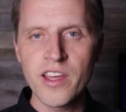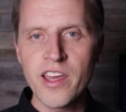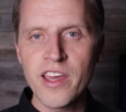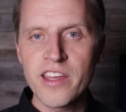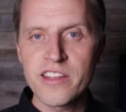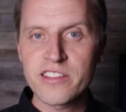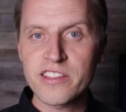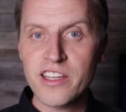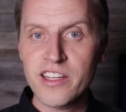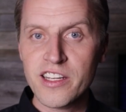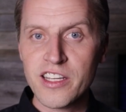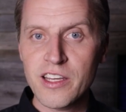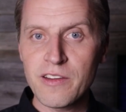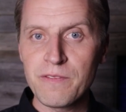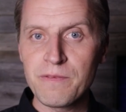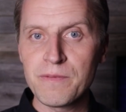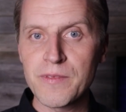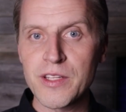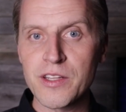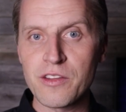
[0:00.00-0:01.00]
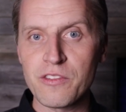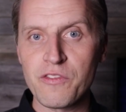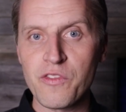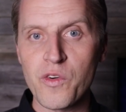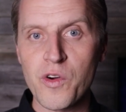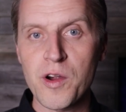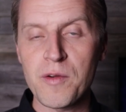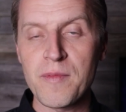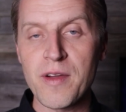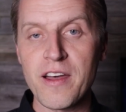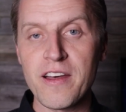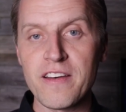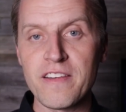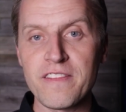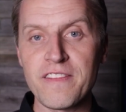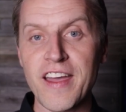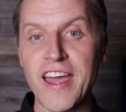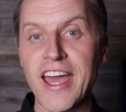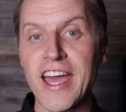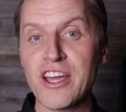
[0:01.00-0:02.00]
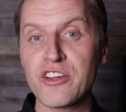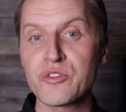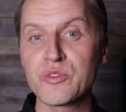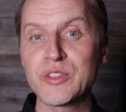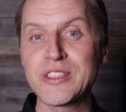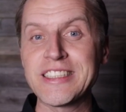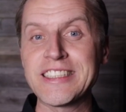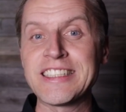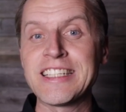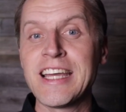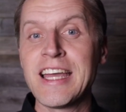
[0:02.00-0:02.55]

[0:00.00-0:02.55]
It's going to come in the form of actually